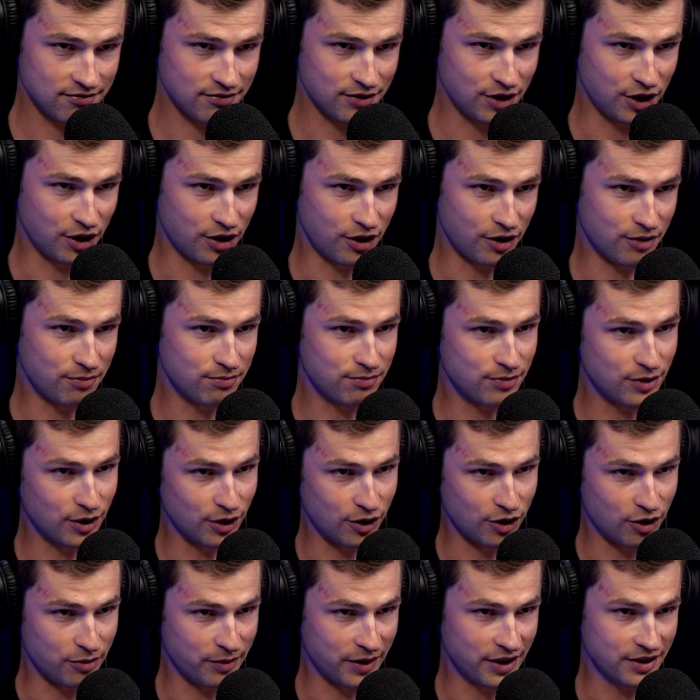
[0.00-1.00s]
the
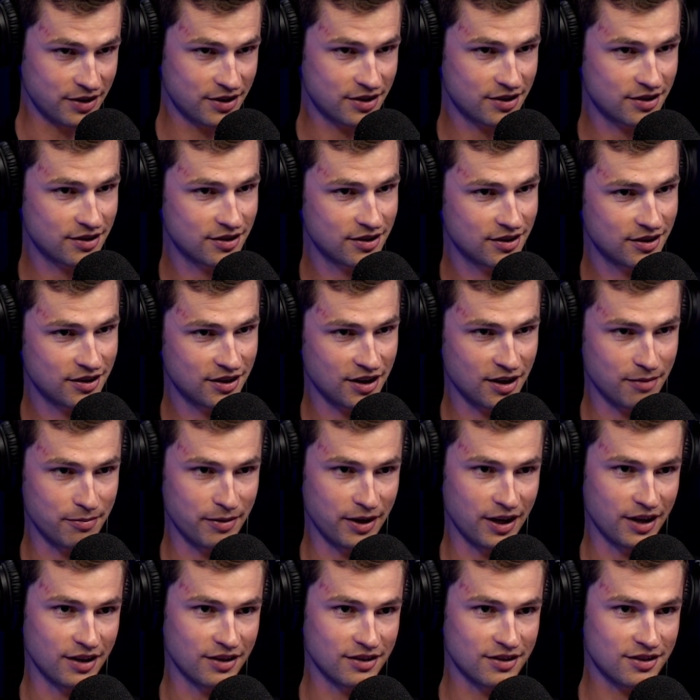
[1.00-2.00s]
comments
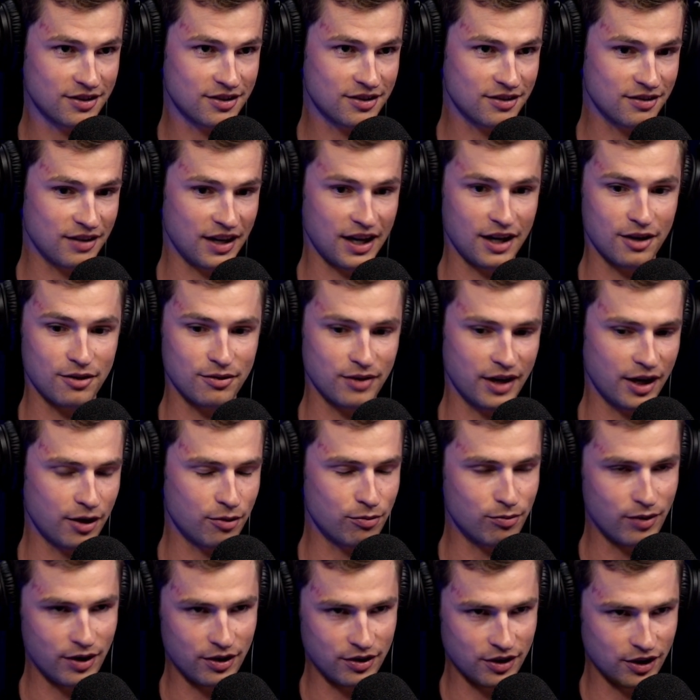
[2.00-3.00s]
about how
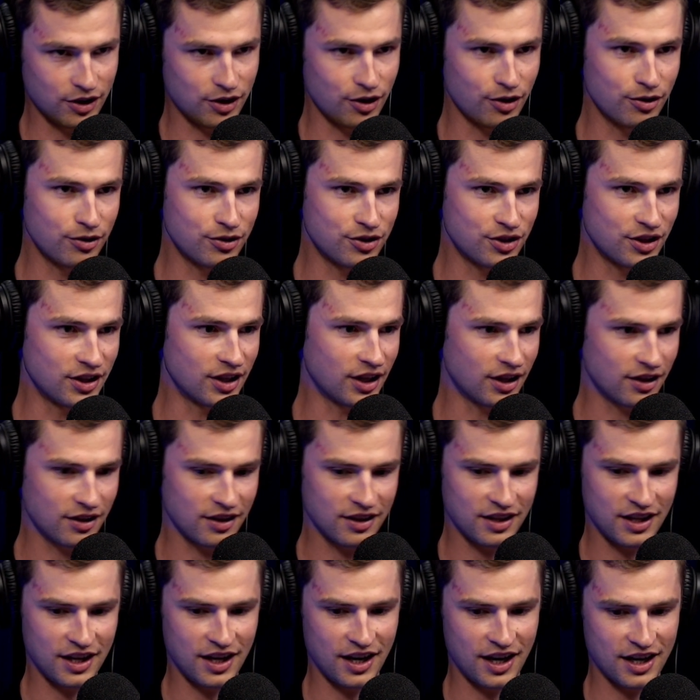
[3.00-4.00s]
well the coach and
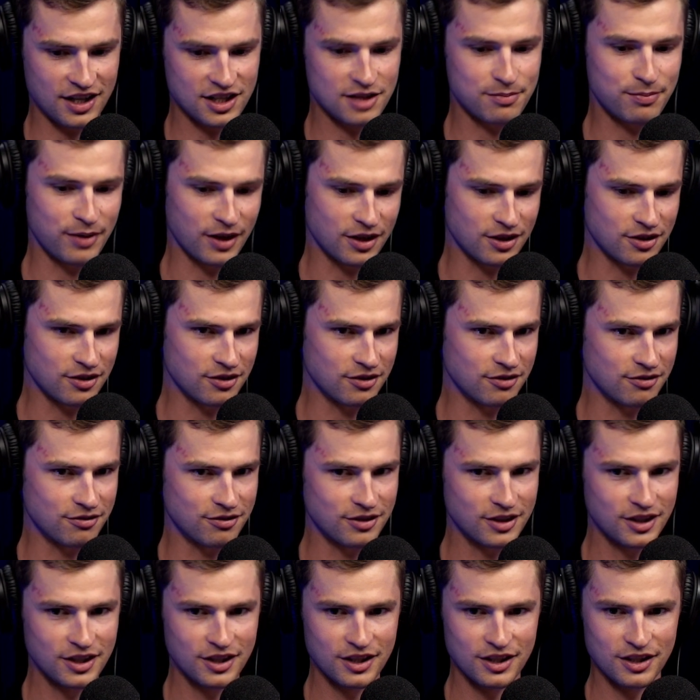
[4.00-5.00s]
the aspect of
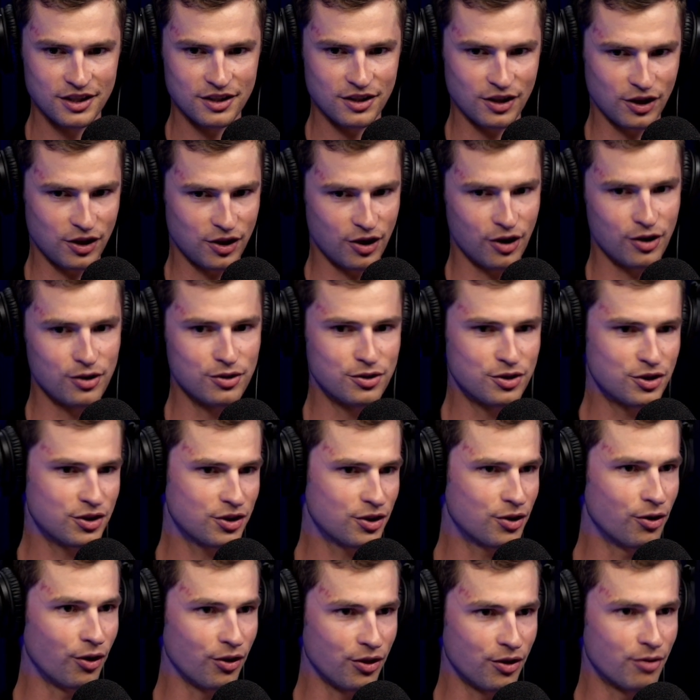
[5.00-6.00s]
the
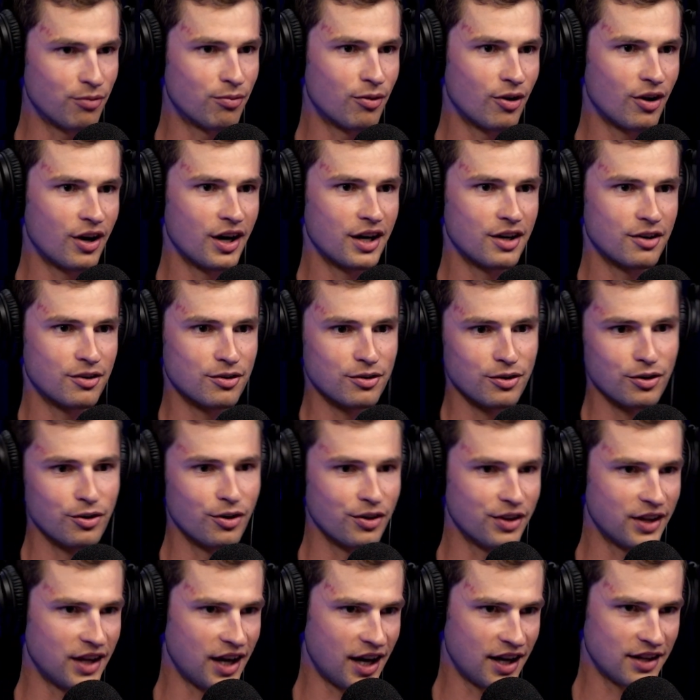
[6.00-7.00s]
coach got the rider or
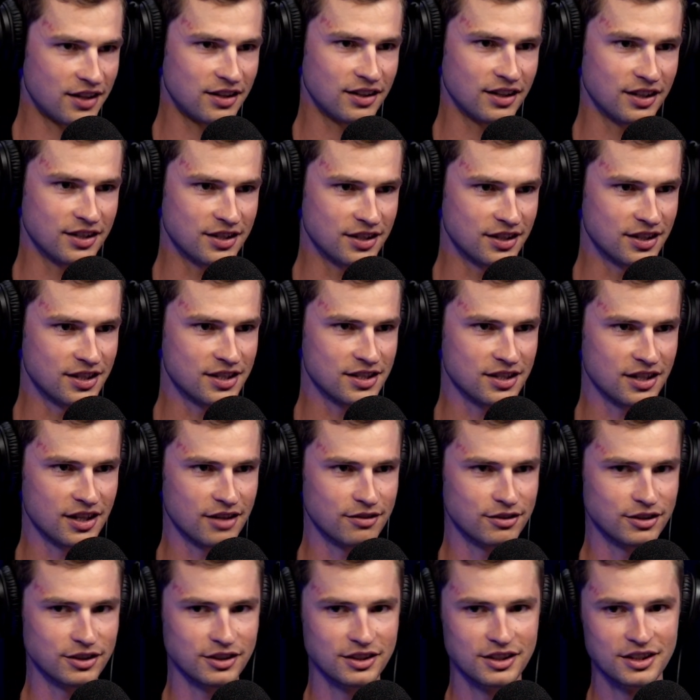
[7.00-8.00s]
got the athlete to this
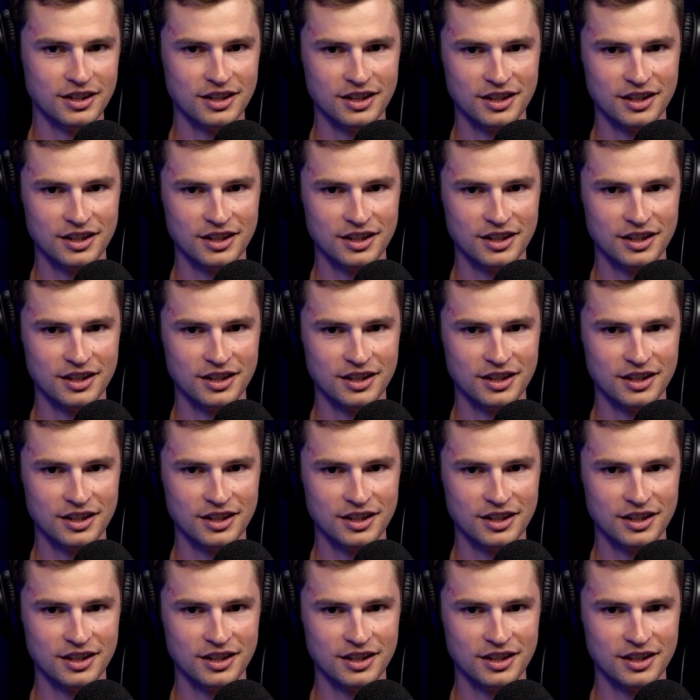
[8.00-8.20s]
level.